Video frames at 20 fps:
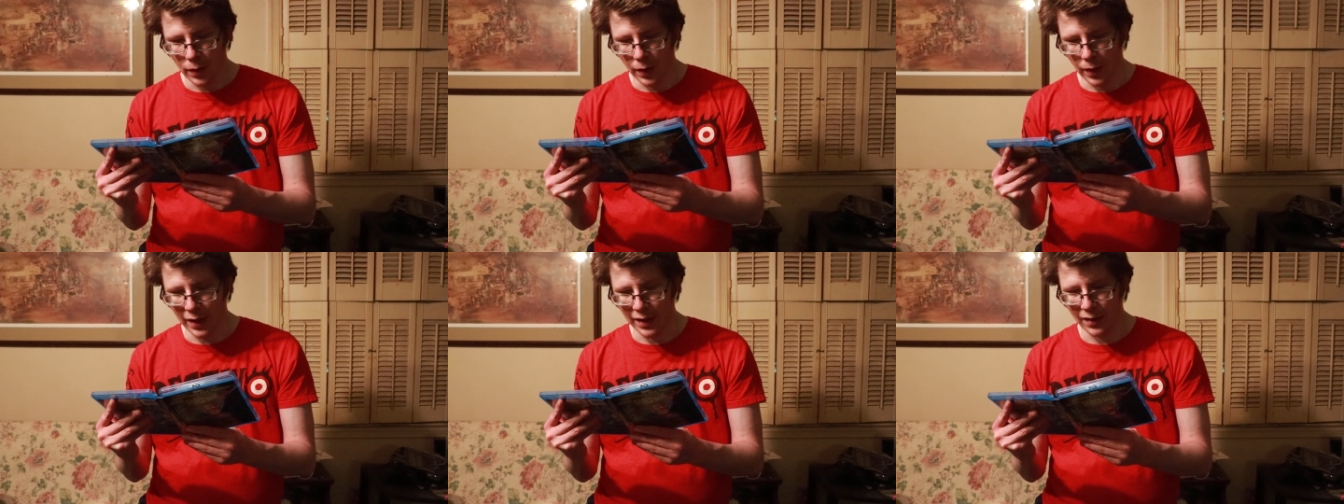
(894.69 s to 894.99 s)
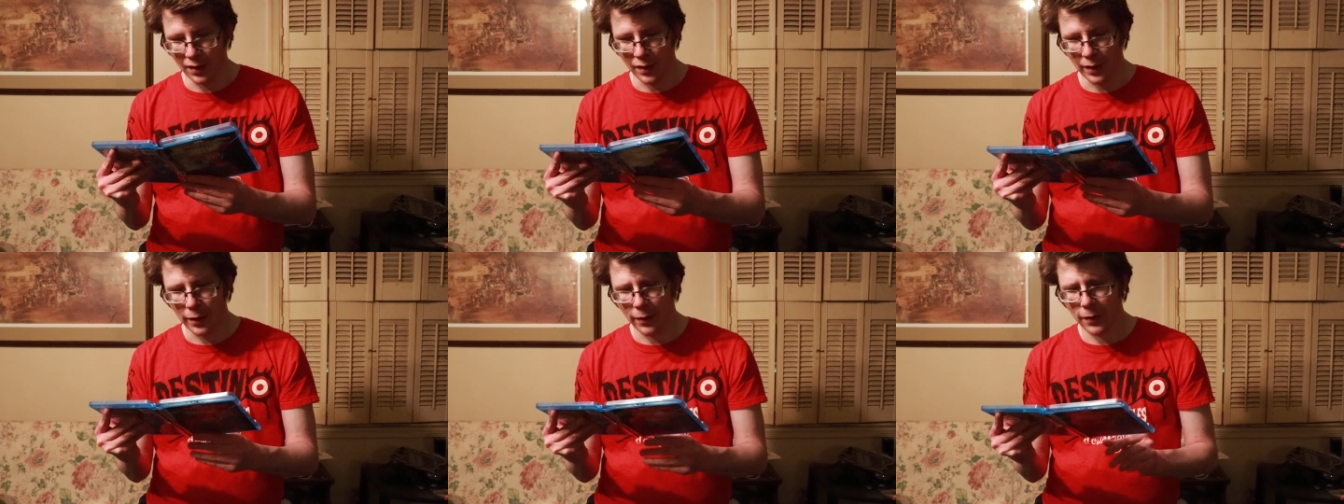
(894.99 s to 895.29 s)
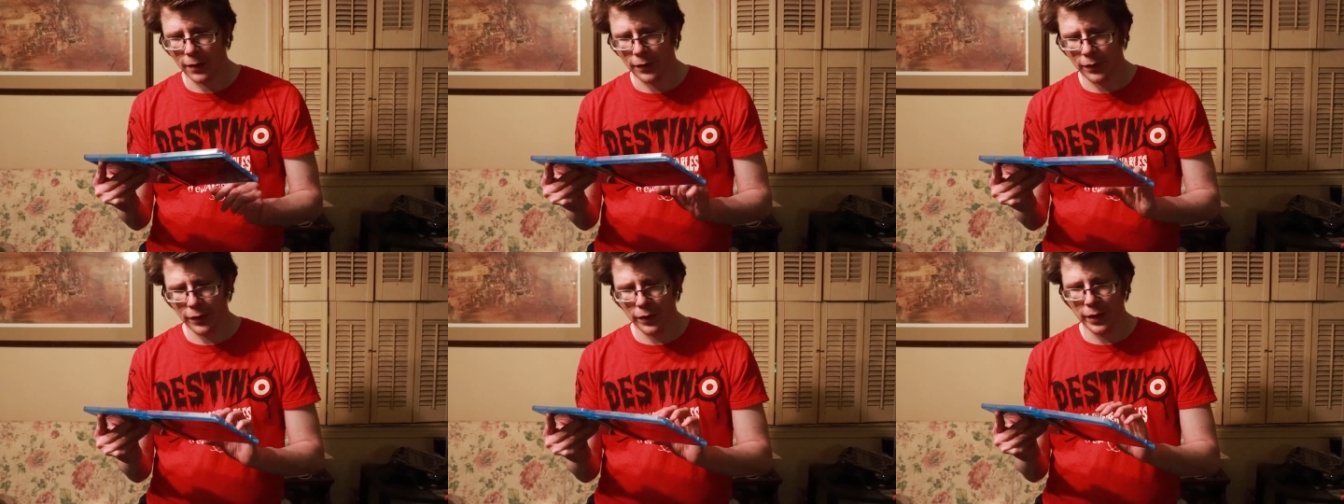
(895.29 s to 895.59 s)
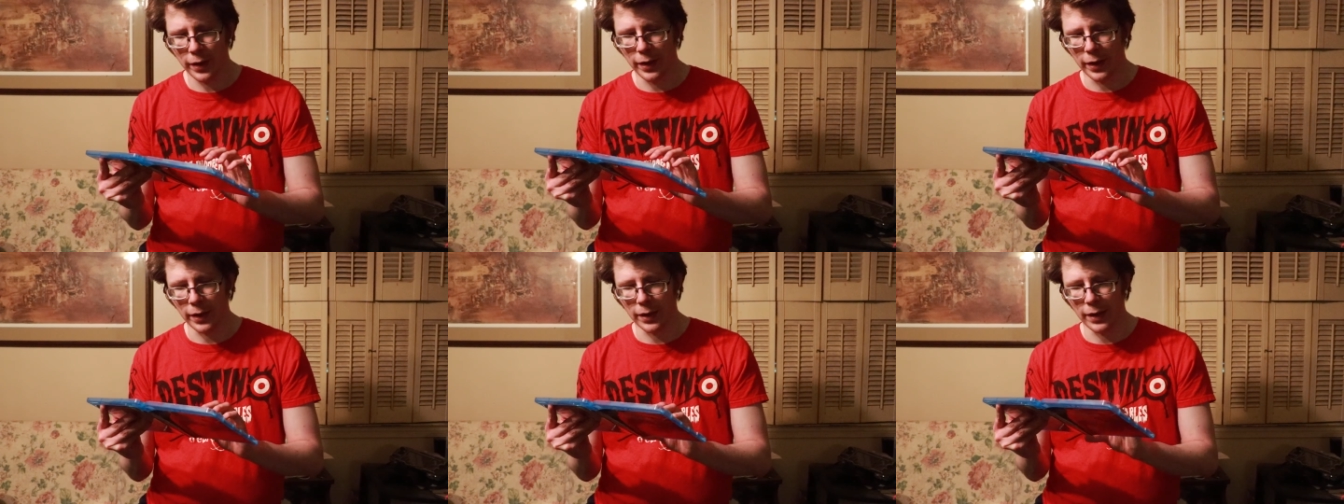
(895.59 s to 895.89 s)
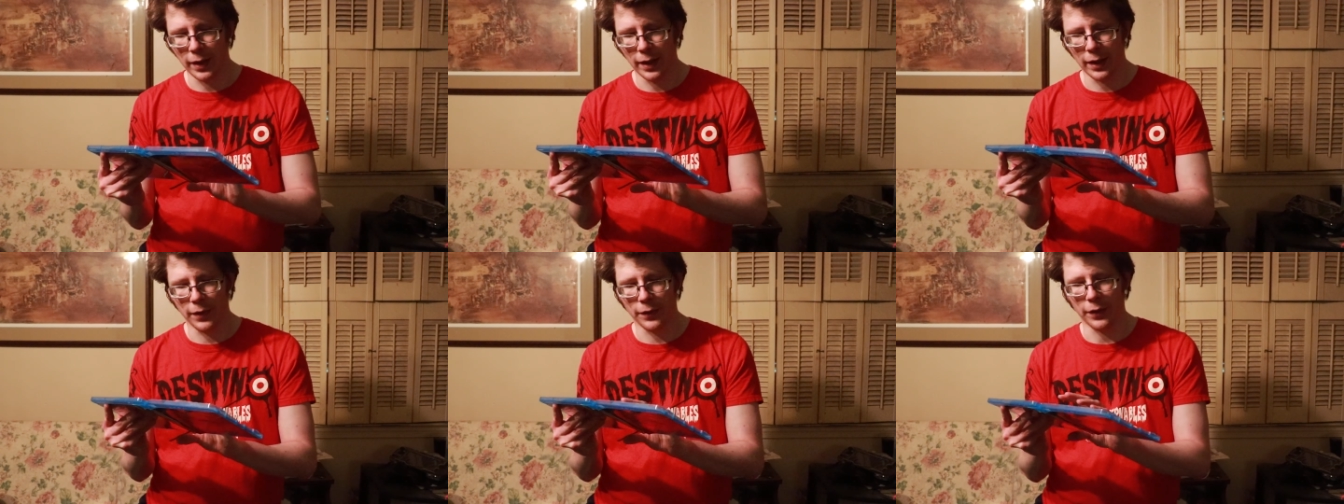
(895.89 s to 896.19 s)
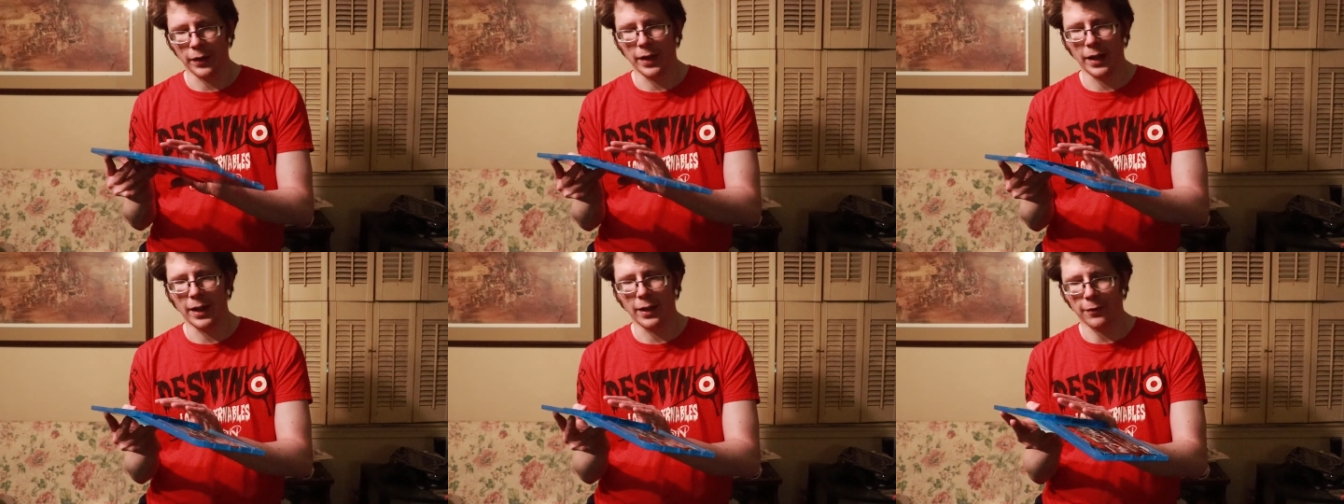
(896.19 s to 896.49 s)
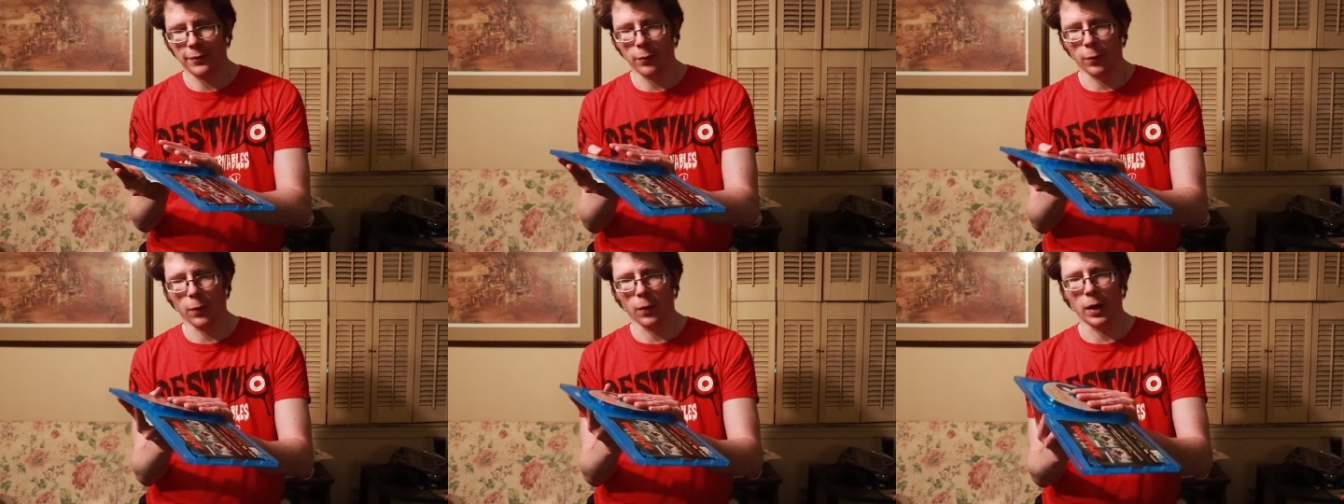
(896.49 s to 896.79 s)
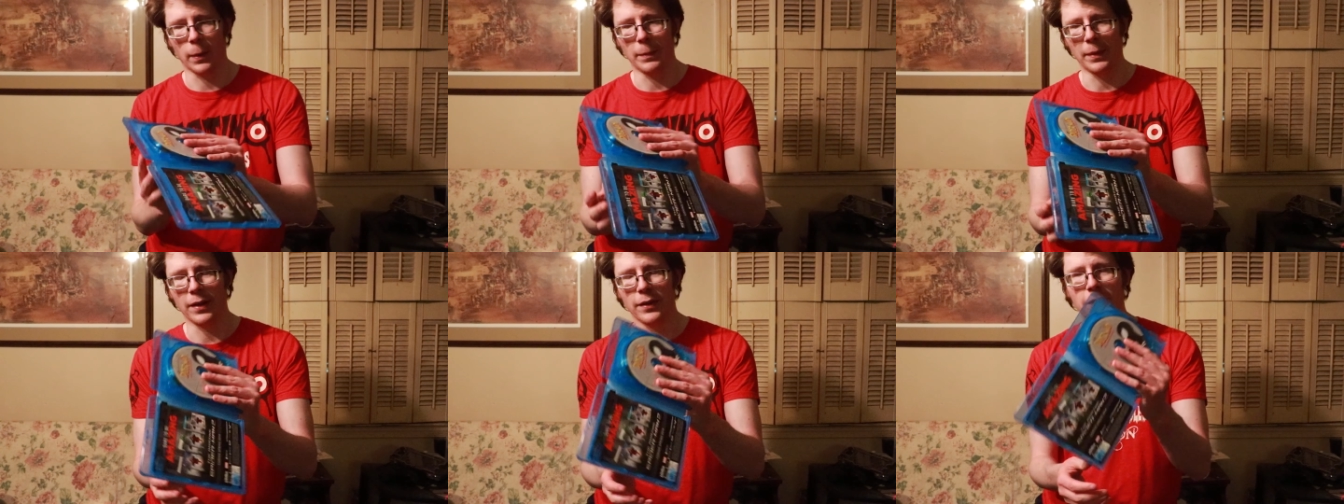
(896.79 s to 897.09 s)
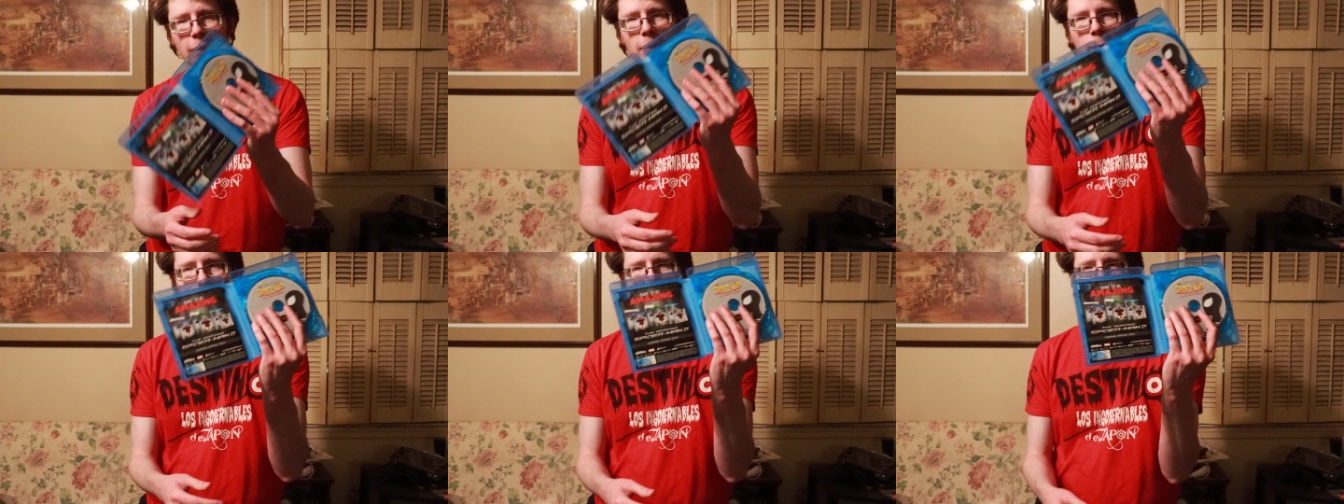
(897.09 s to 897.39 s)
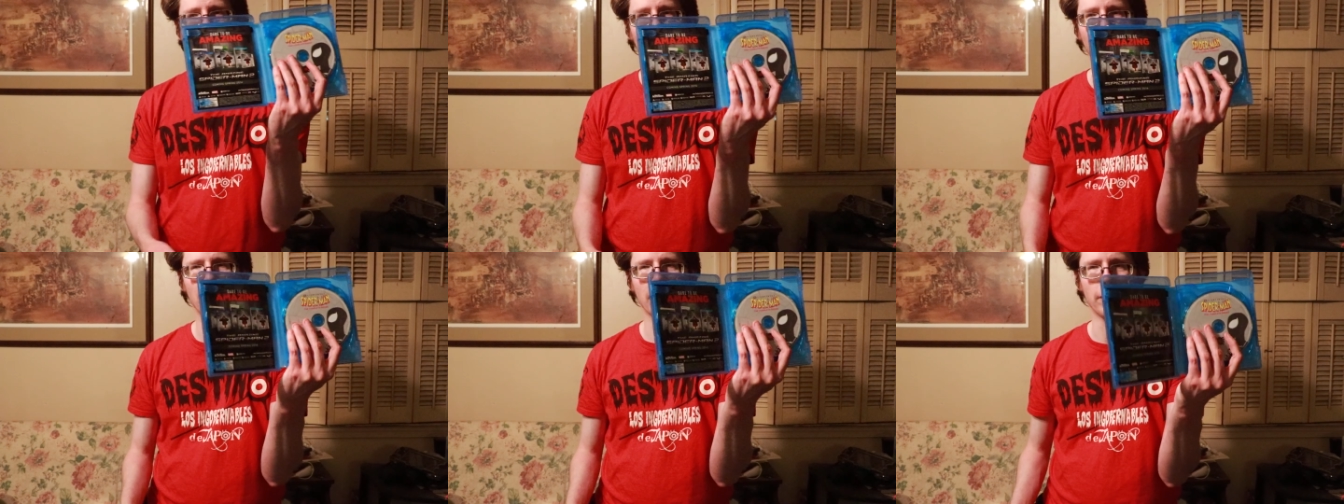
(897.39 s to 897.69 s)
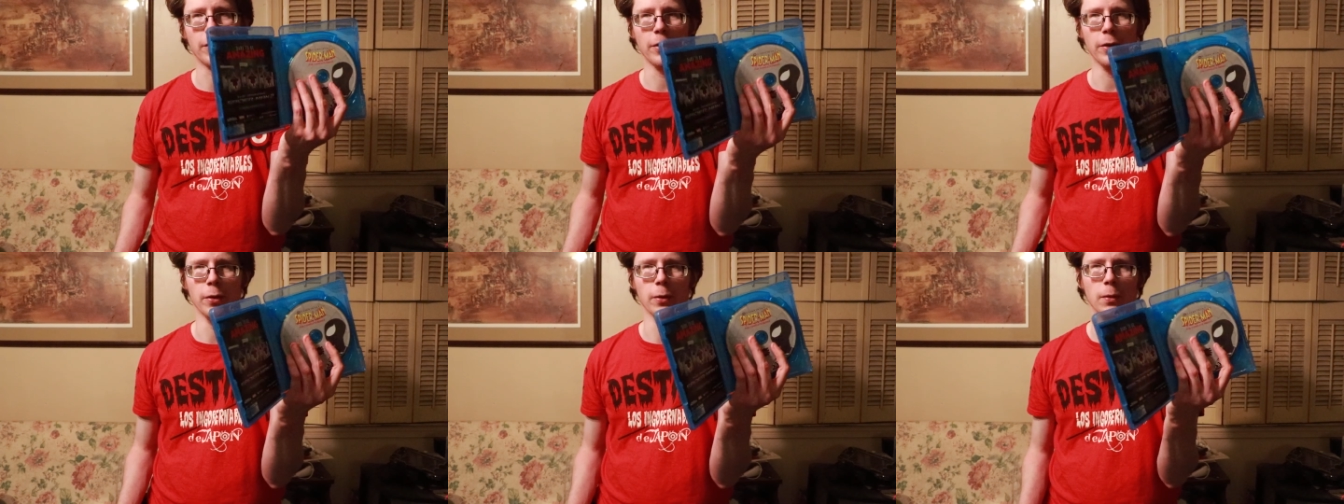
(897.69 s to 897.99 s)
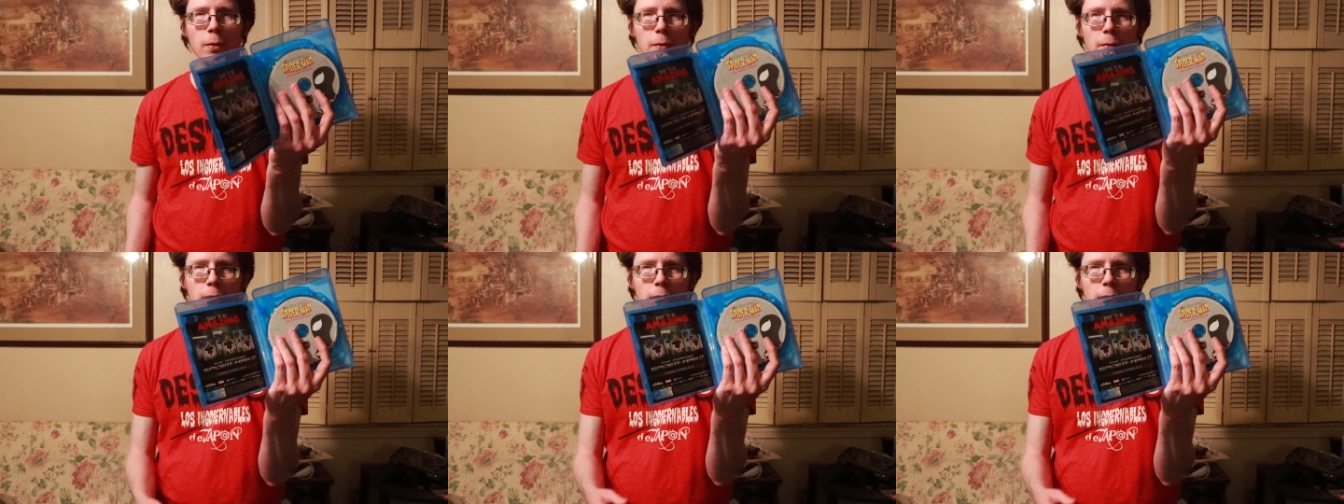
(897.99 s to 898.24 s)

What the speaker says: And hilariously, it has an ad for Amazing Spider-Man 2